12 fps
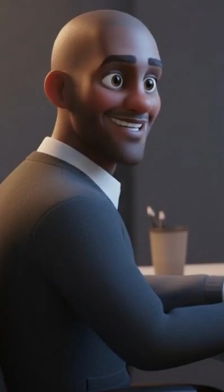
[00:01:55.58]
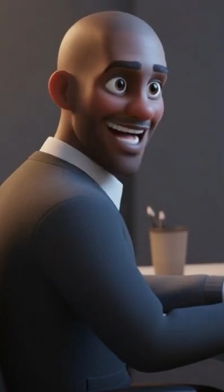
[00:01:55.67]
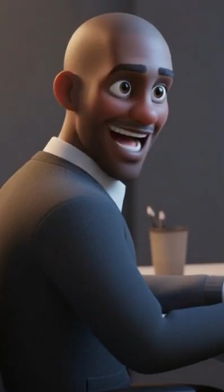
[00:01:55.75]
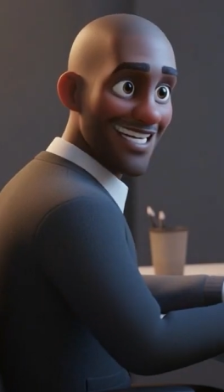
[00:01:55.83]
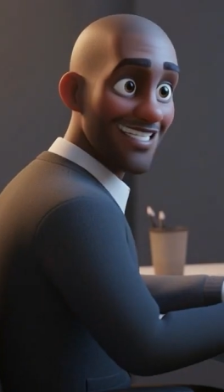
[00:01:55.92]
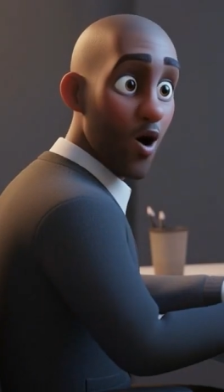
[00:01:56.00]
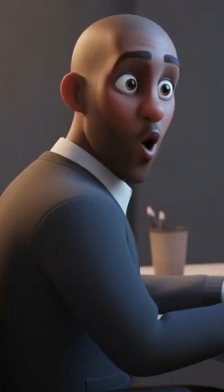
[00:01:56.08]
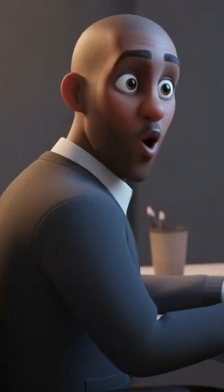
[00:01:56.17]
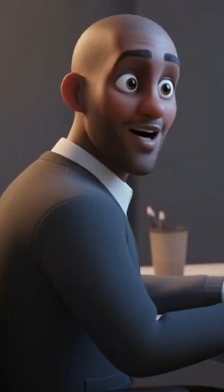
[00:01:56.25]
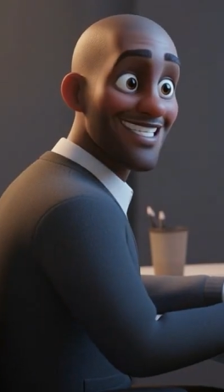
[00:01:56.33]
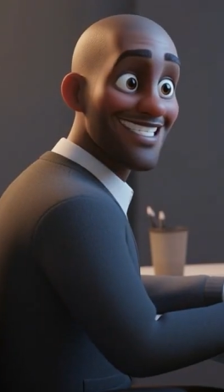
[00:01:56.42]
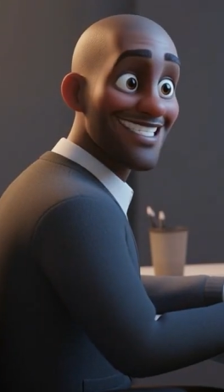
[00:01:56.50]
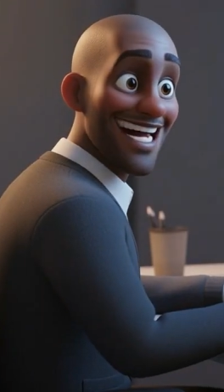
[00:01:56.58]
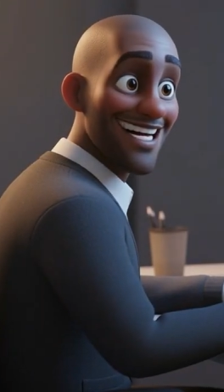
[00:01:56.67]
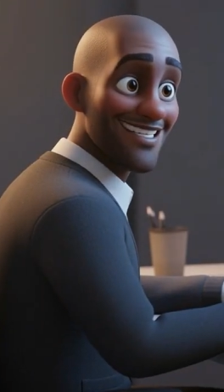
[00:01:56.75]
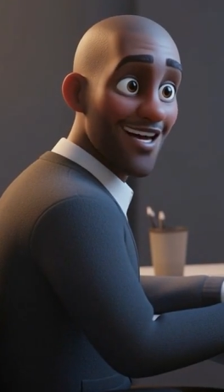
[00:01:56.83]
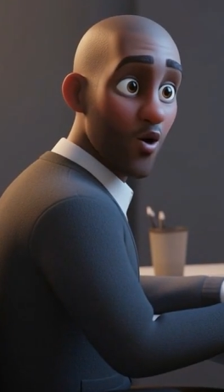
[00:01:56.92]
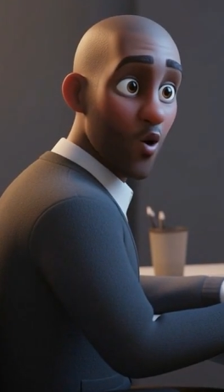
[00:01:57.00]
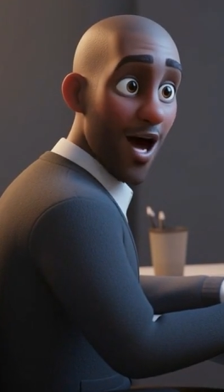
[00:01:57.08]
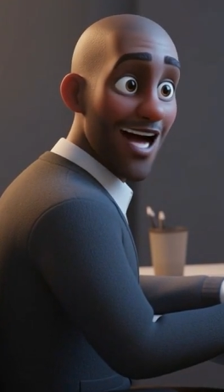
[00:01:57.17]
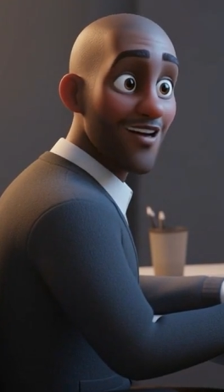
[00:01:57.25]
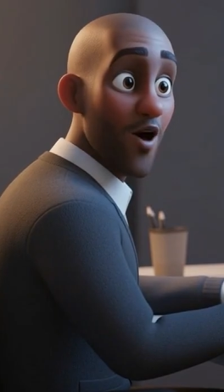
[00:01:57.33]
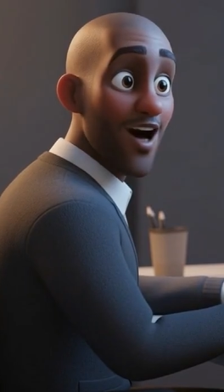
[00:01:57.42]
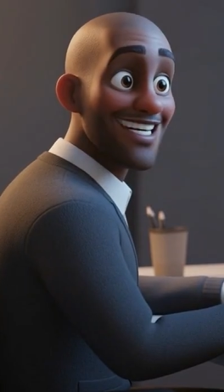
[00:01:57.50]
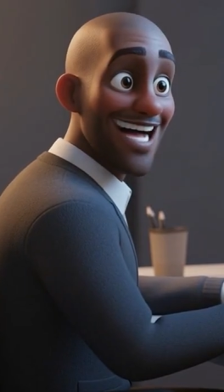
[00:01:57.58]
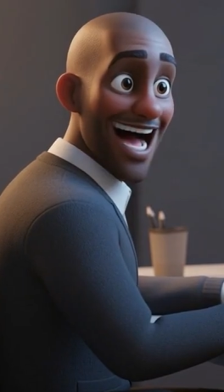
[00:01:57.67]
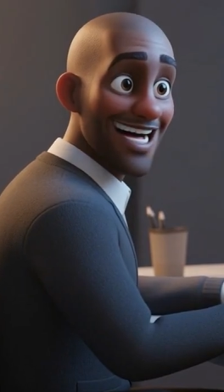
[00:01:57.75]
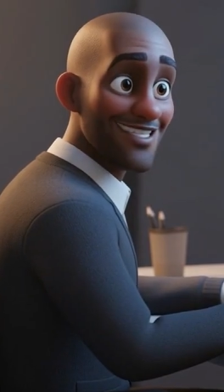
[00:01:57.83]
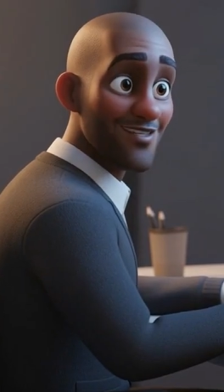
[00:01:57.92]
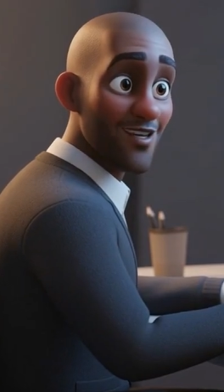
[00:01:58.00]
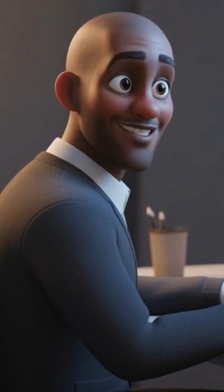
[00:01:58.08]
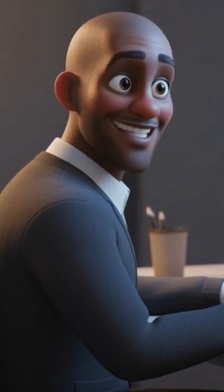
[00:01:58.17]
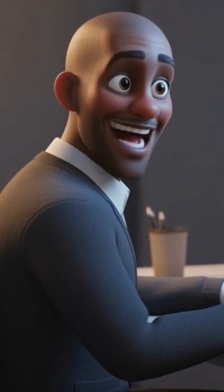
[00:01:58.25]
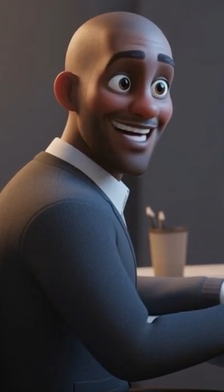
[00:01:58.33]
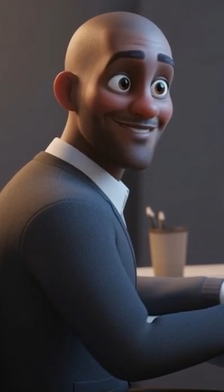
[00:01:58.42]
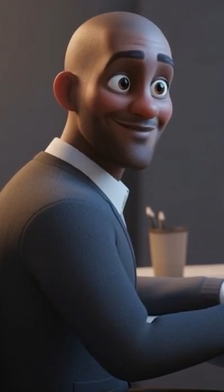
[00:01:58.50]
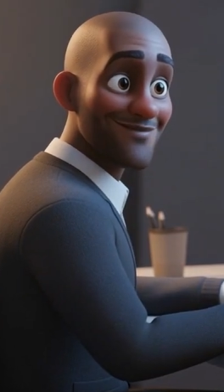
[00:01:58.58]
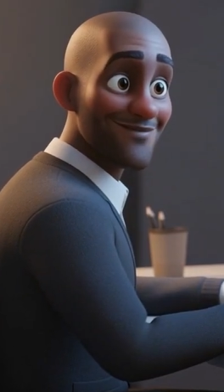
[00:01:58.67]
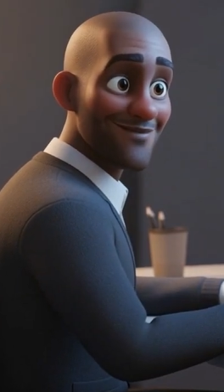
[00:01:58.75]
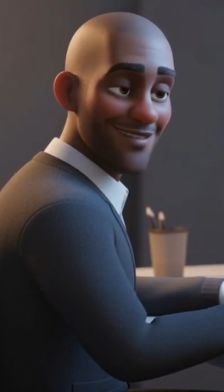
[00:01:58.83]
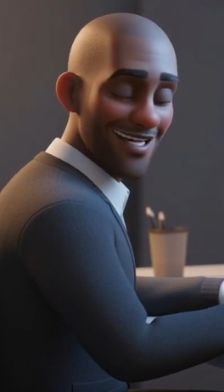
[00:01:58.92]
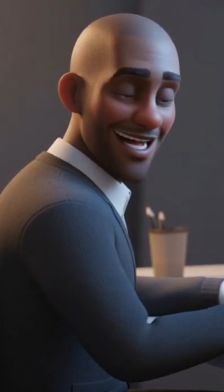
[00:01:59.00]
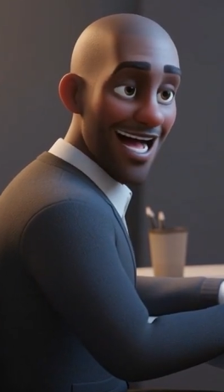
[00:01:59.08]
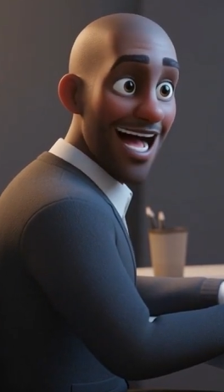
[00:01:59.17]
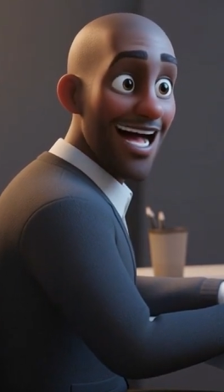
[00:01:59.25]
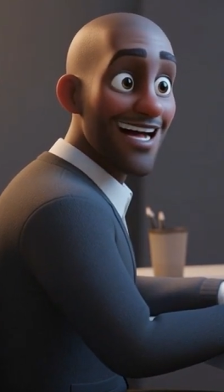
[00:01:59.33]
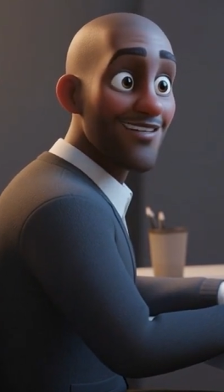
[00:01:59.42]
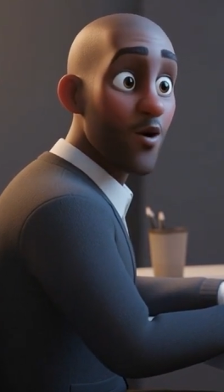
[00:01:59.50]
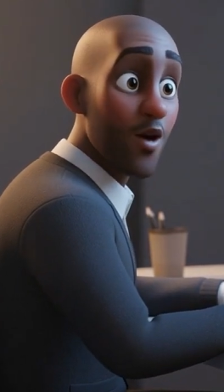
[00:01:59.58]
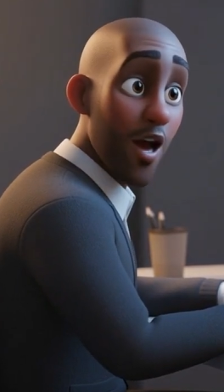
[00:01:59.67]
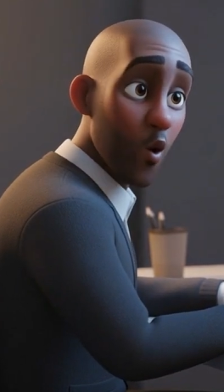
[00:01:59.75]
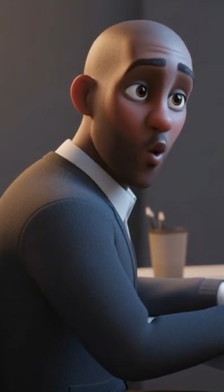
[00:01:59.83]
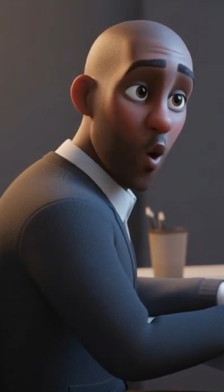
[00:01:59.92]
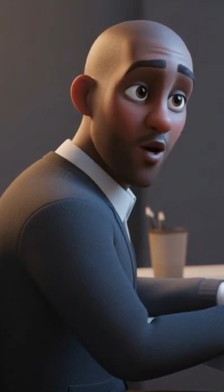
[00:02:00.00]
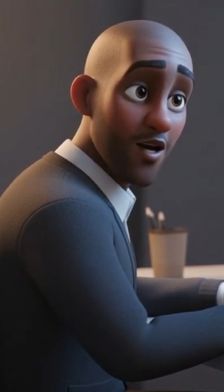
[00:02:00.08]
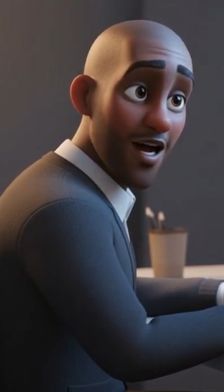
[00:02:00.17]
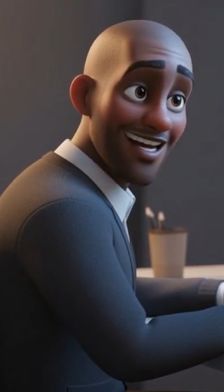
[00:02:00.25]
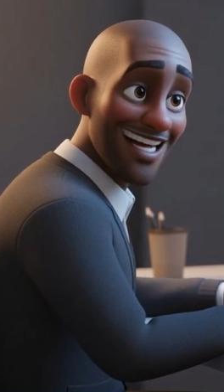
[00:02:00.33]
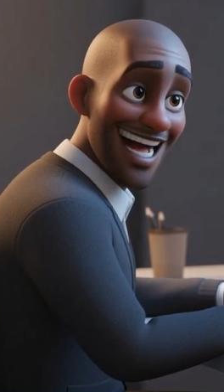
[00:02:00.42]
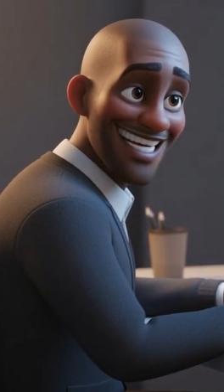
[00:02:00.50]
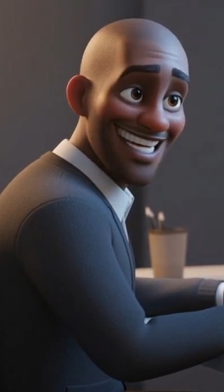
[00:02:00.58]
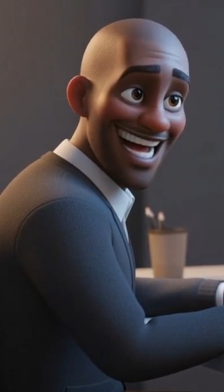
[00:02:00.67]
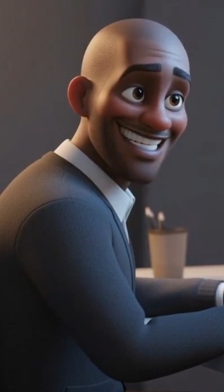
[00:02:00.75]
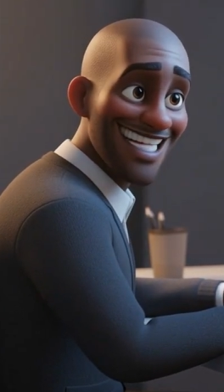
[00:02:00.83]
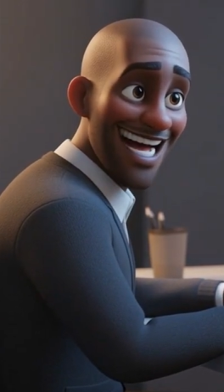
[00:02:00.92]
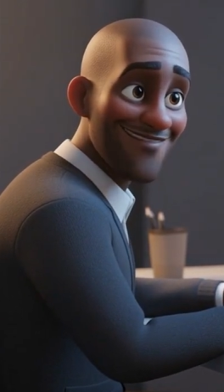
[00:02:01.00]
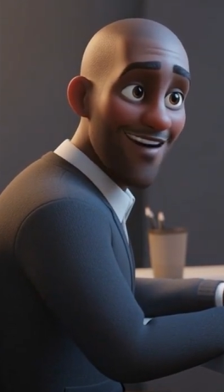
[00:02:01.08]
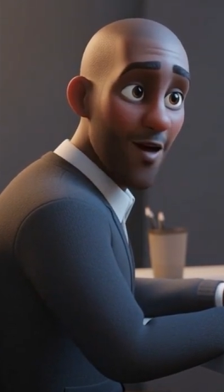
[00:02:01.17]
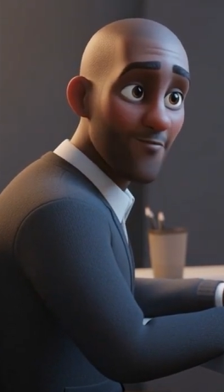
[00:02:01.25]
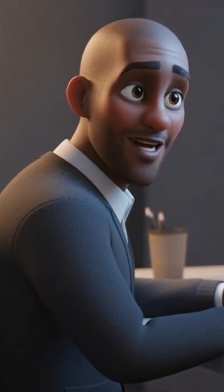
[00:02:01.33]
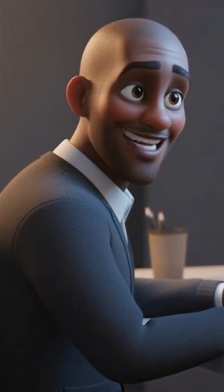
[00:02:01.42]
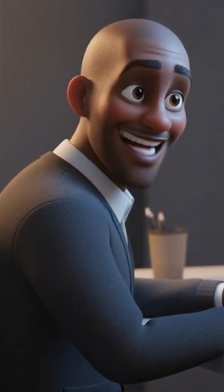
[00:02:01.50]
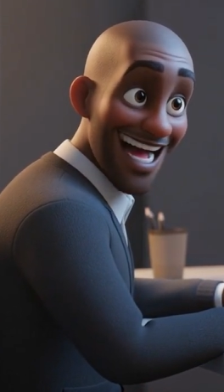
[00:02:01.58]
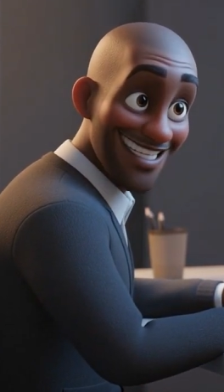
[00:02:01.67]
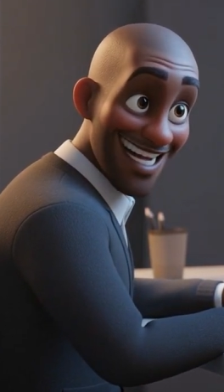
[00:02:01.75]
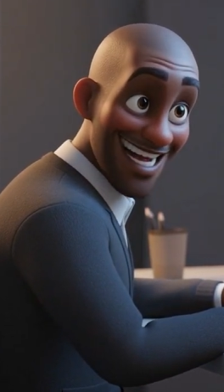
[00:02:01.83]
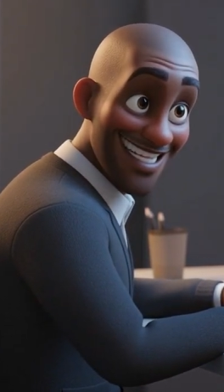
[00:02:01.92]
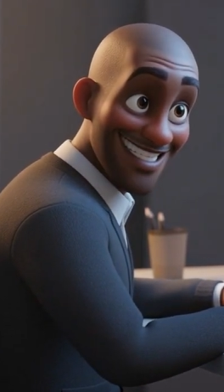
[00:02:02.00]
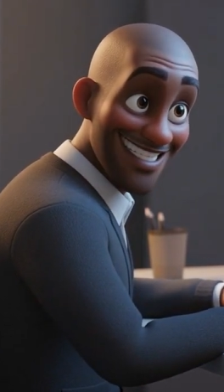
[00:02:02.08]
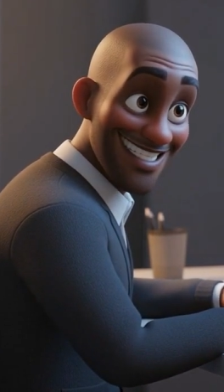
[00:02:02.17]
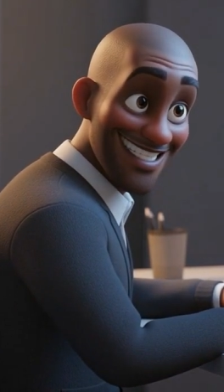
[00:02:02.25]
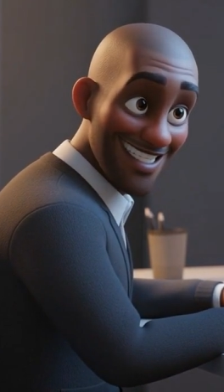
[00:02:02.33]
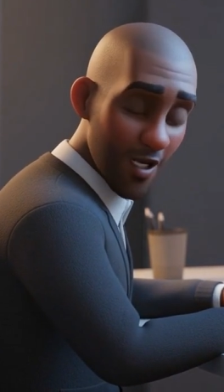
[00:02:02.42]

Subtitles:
Set the on success and on failure actions for the step. Typically, you want it to go to the next step on success and